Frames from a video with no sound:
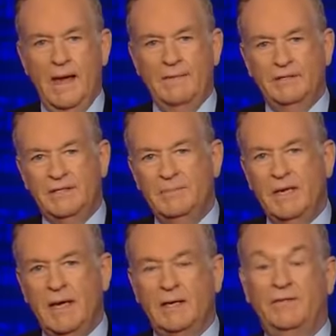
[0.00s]
have
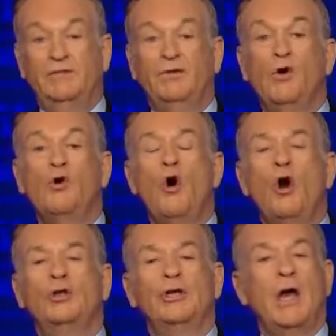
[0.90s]
intimidated the
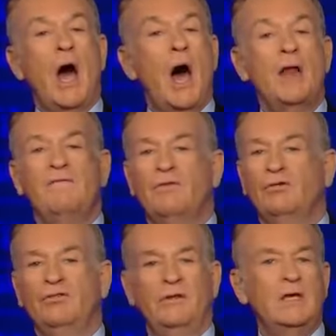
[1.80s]
so-called
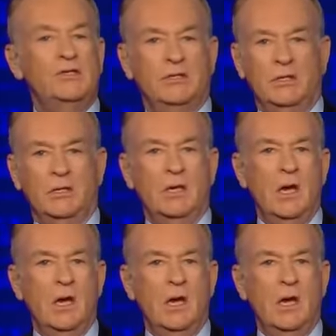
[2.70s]
conversation,